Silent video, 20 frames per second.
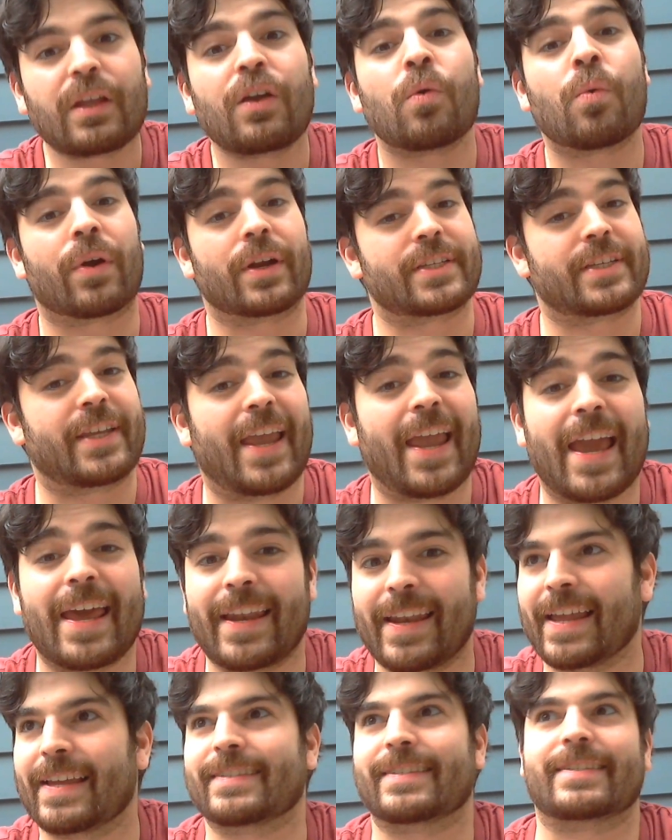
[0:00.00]
Whereas
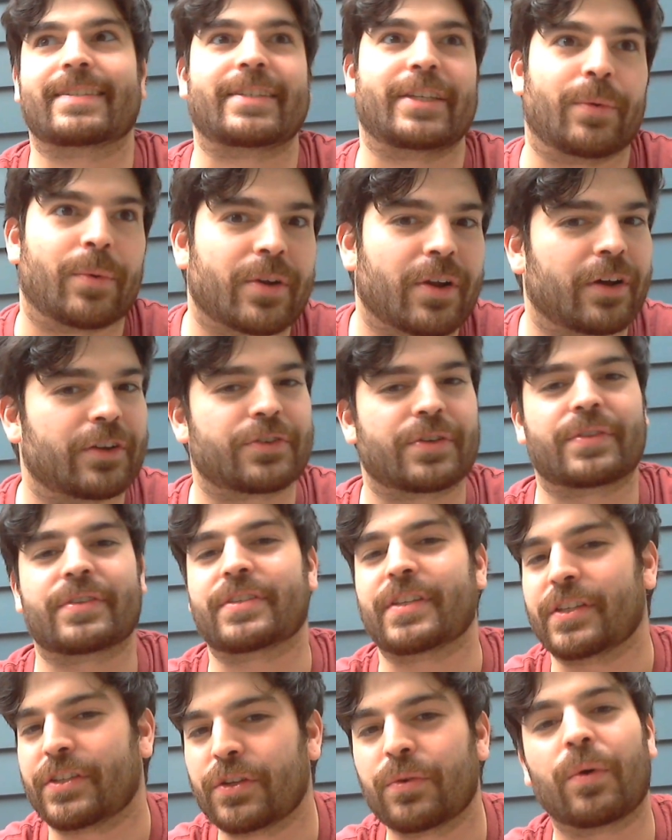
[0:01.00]
Canon has the C100, the
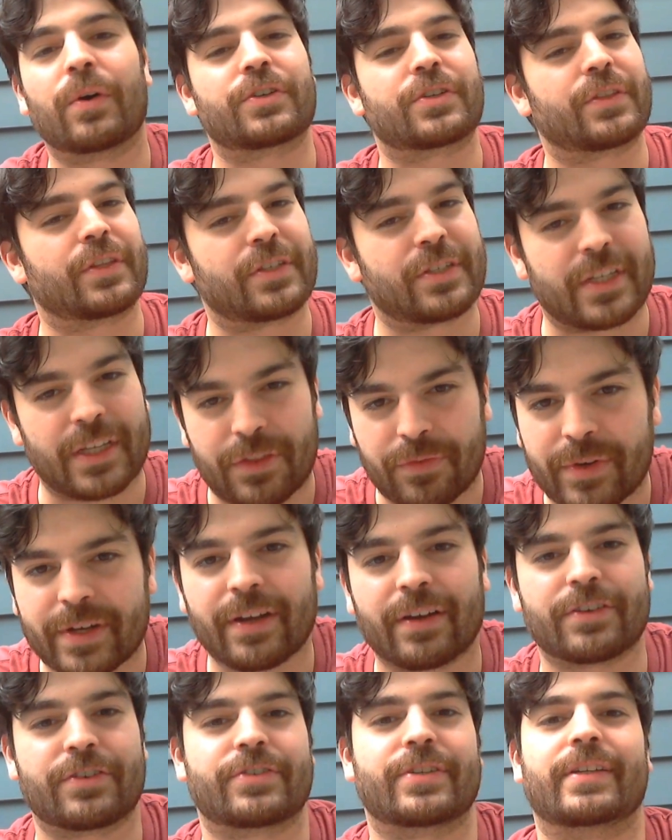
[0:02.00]
C200, the
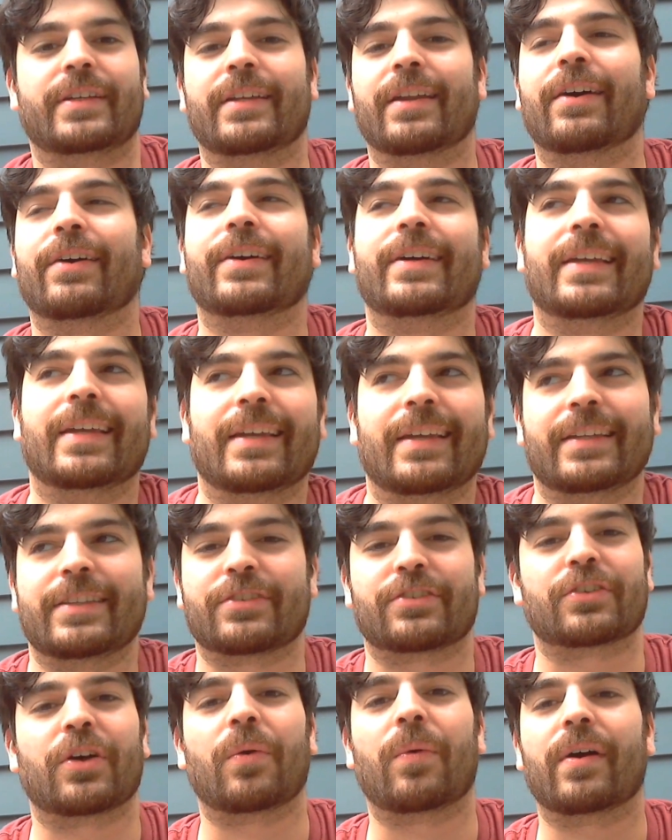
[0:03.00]
C300,
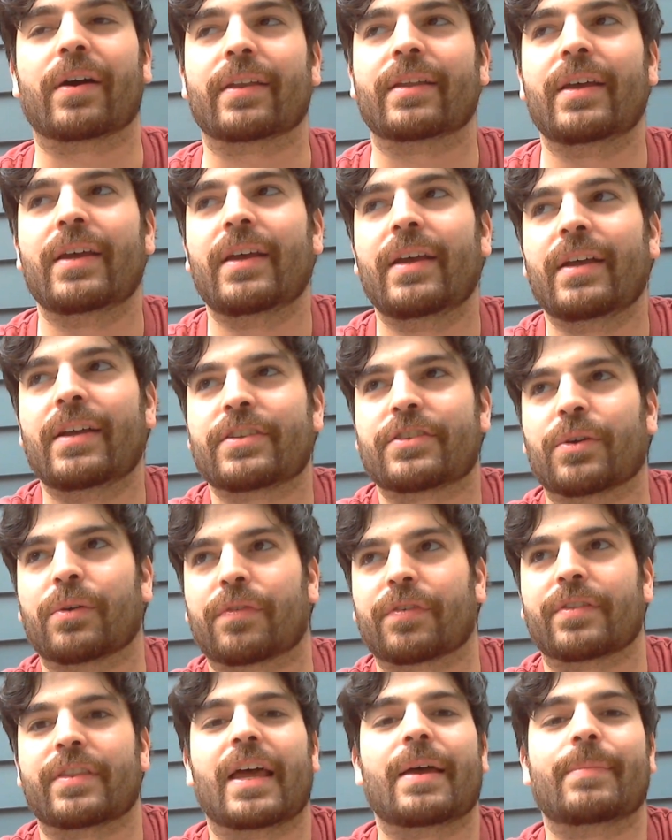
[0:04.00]
and so on.
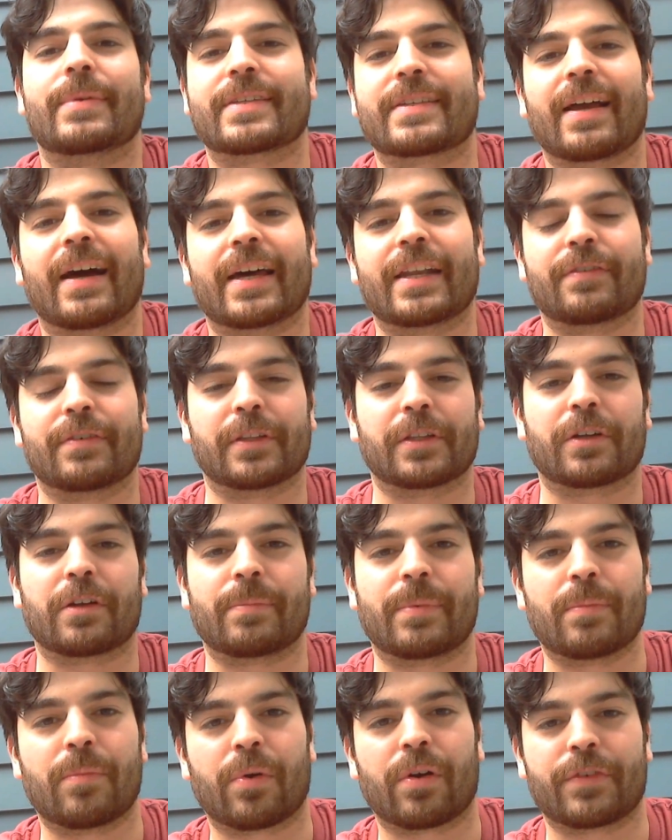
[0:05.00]
So for them, it's kind of a
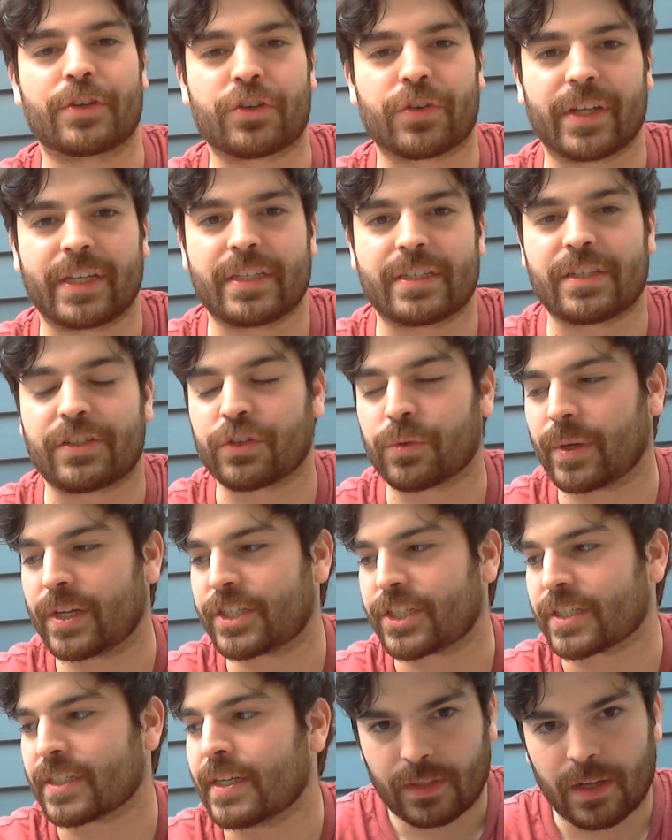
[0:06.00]
little bit more of a tricky
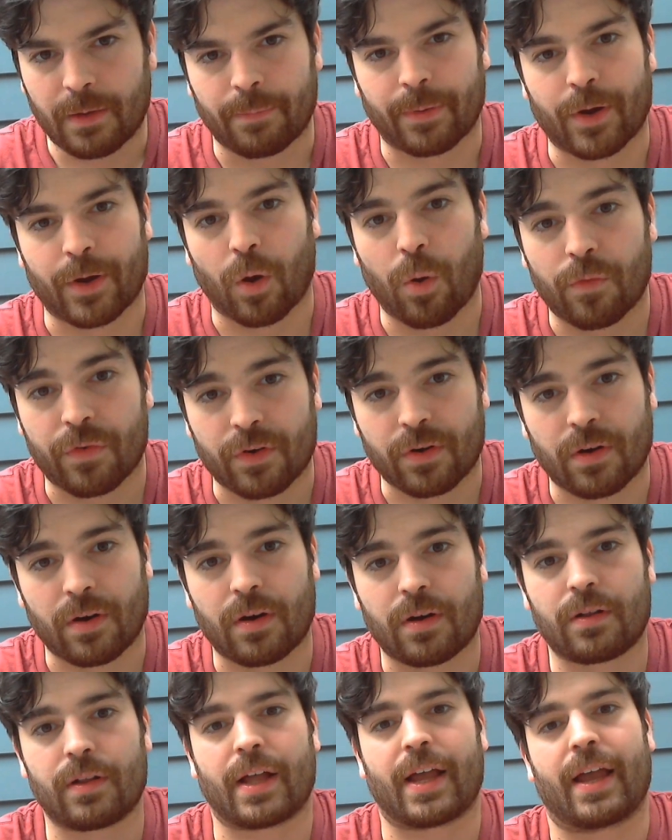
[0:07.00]
situation. But
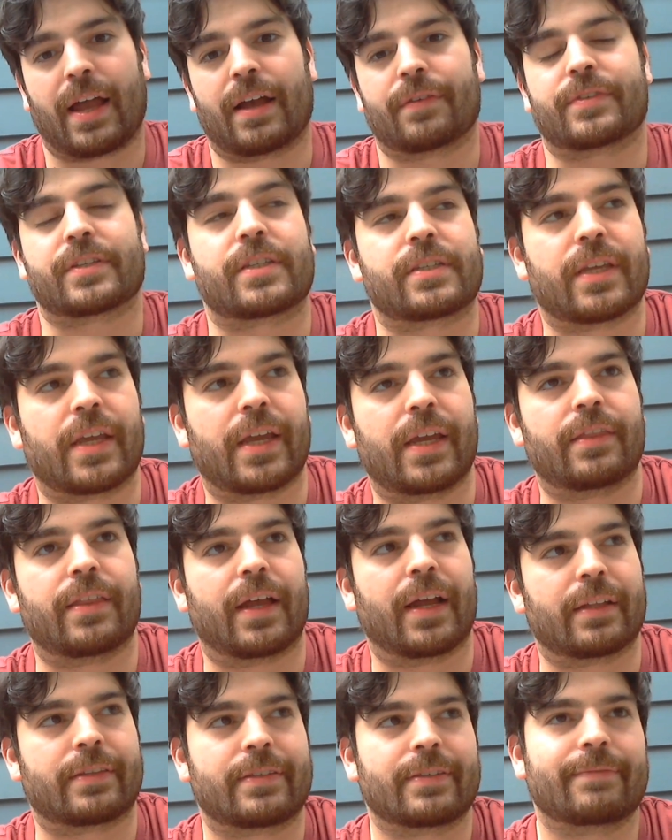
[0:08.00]
overall, I have to say
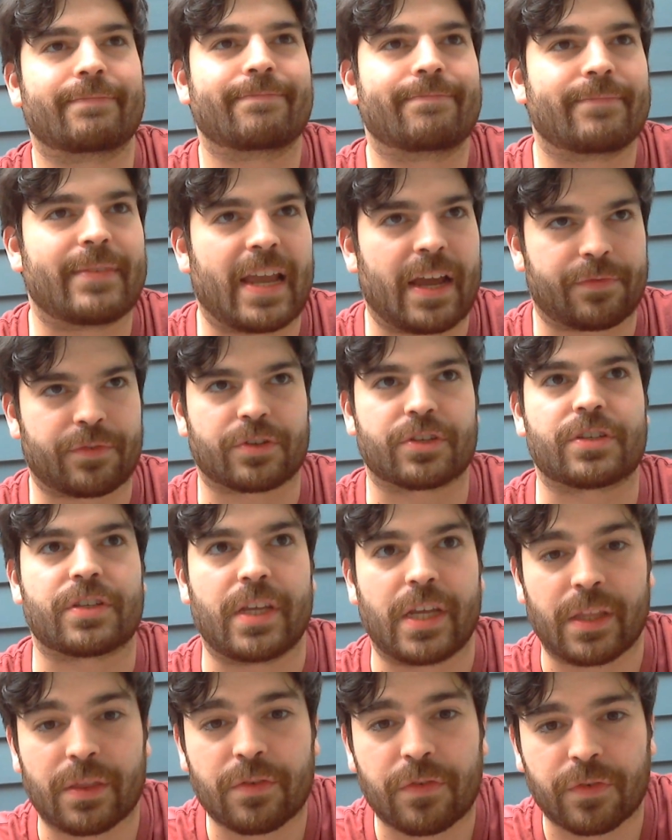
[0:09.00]
that after
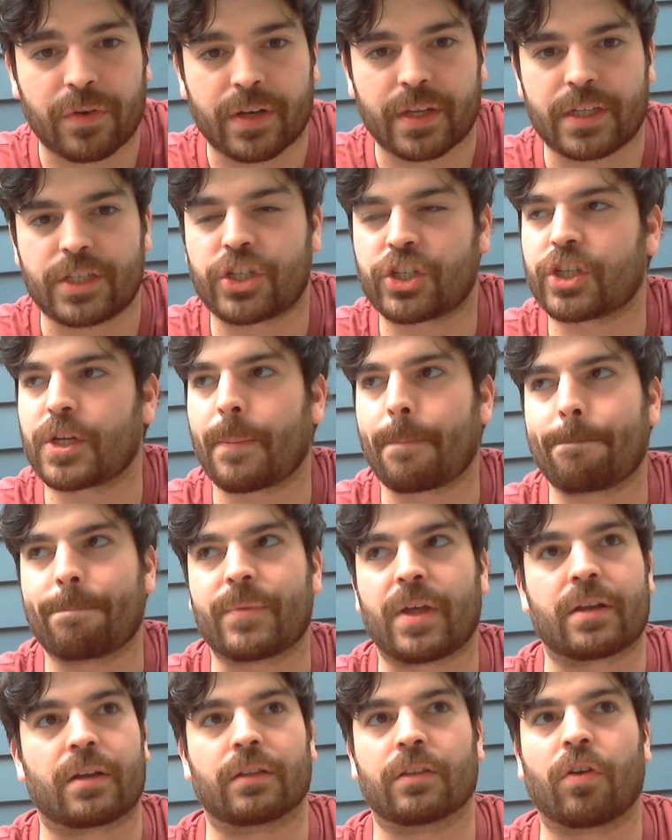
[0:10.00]
seeing the footage
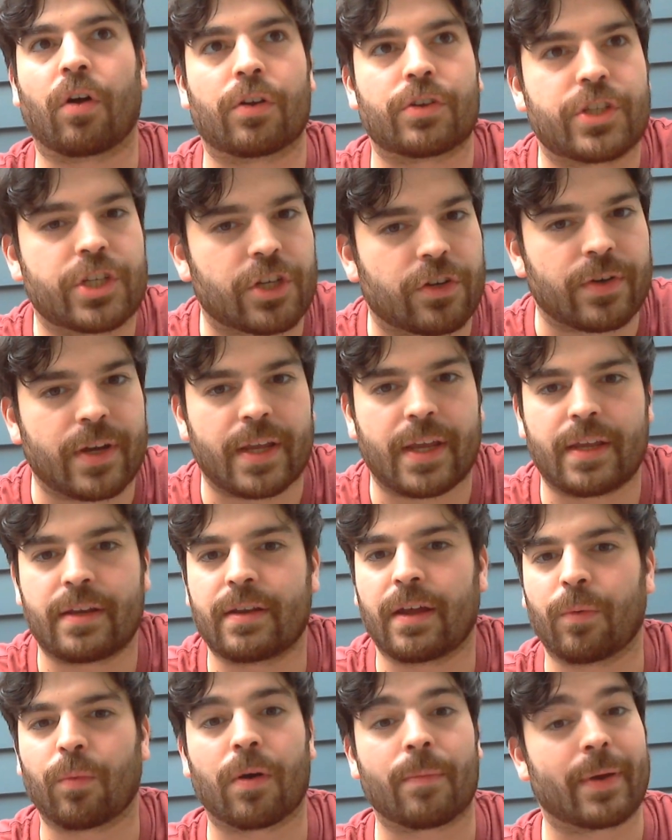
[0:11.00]
on a large
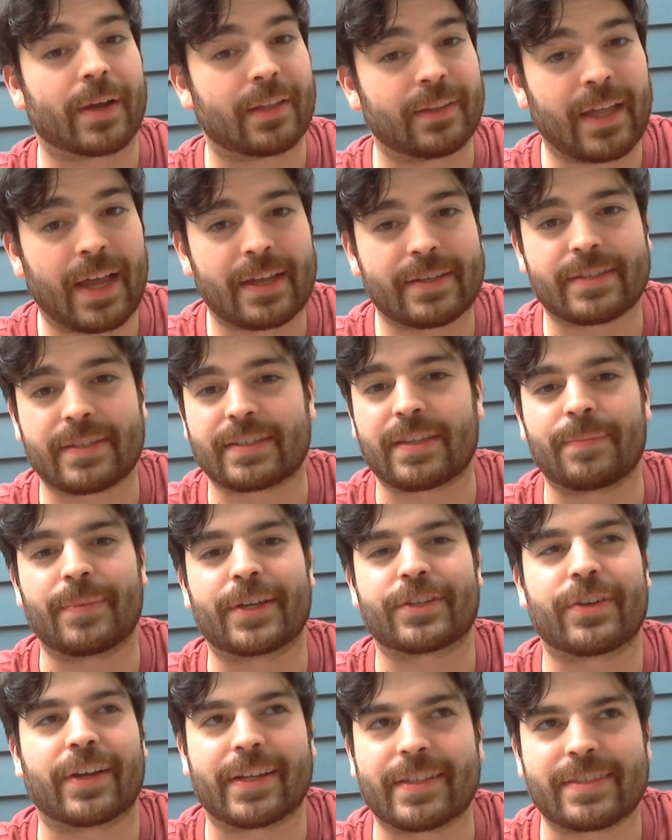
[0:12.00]
screen, I wore my glasses to
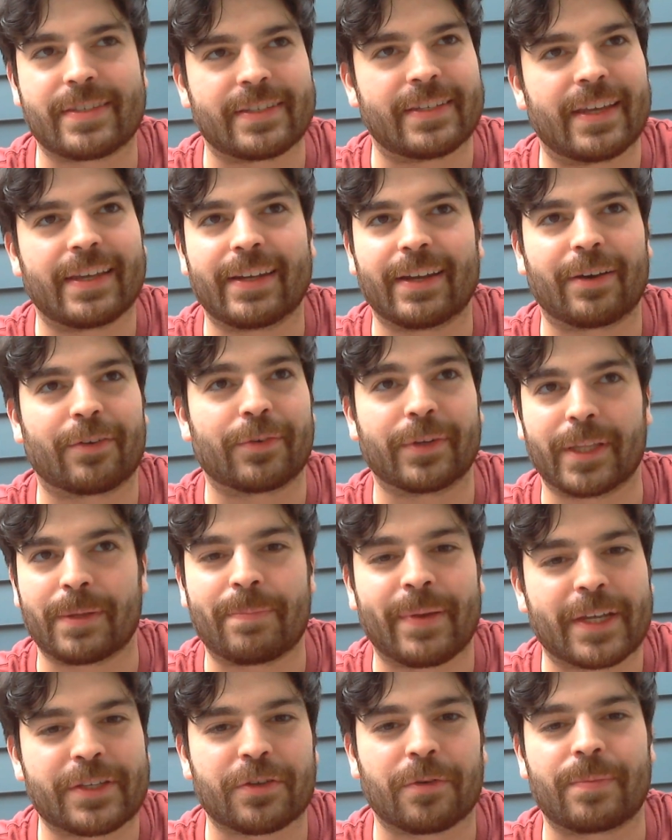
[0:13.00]
make sure I could see,
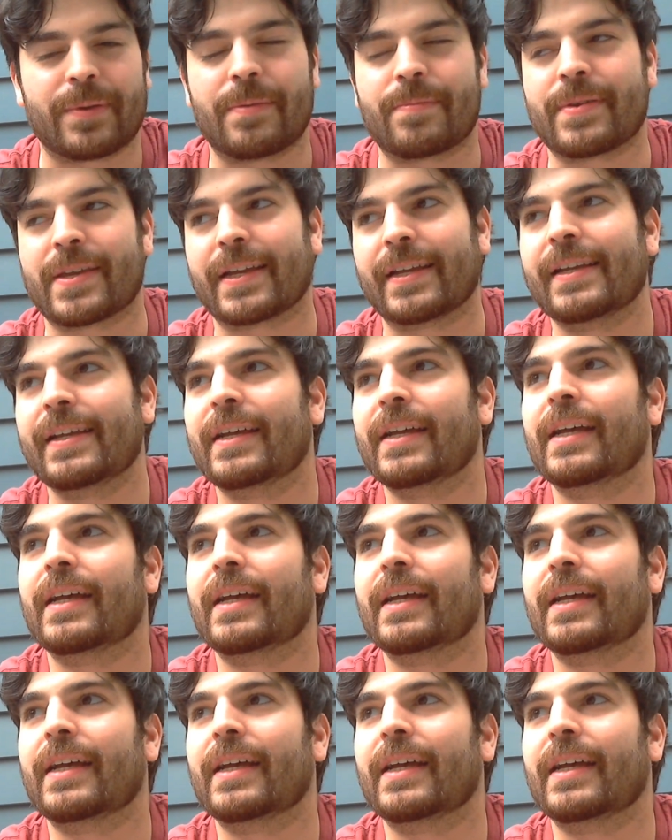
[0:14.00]
really pixel peeping,